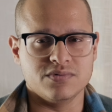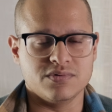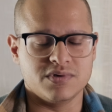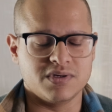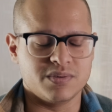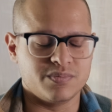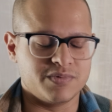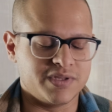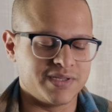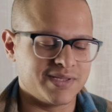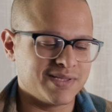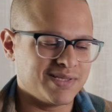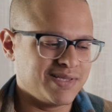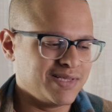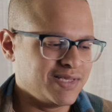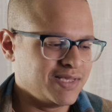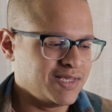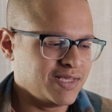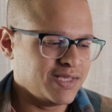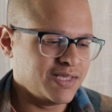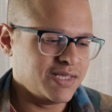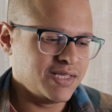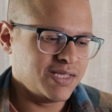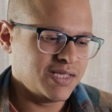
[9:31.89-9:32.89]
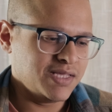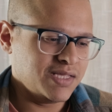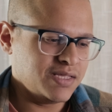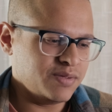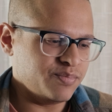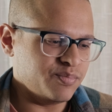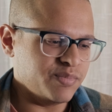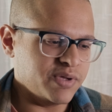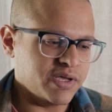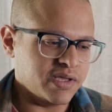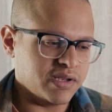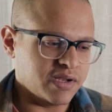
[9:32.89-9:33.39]
And I'm like,
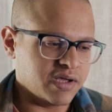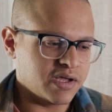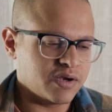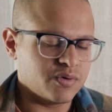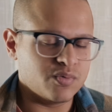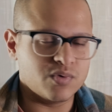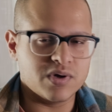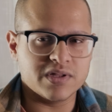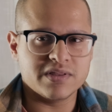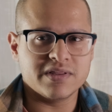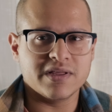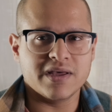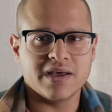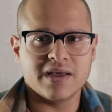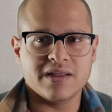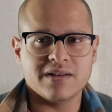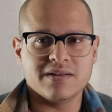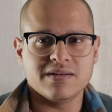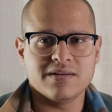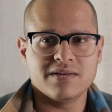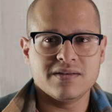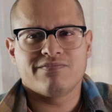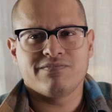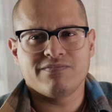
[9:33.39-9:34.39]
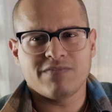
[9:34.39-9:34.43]
man, I don't want that.